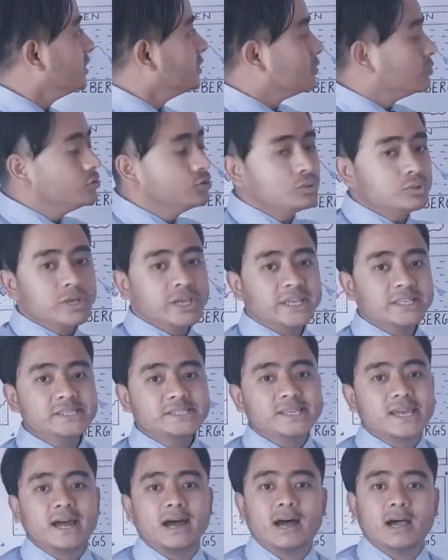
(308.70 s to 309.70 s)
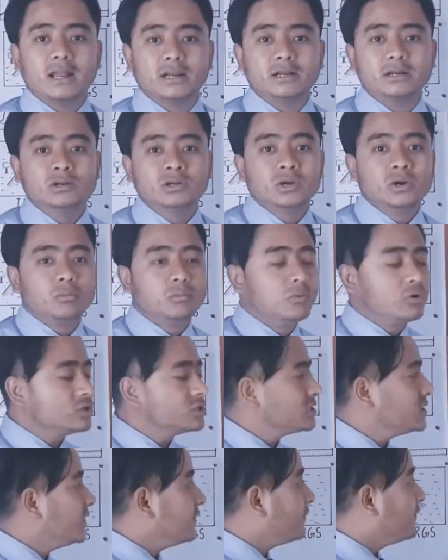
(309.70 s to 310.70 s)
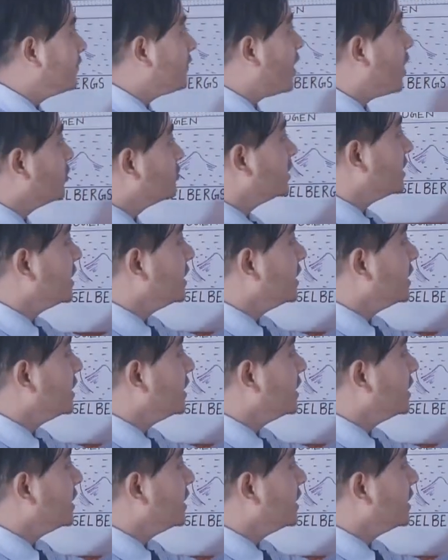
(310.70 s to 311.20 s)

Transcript: Jugens are mostly found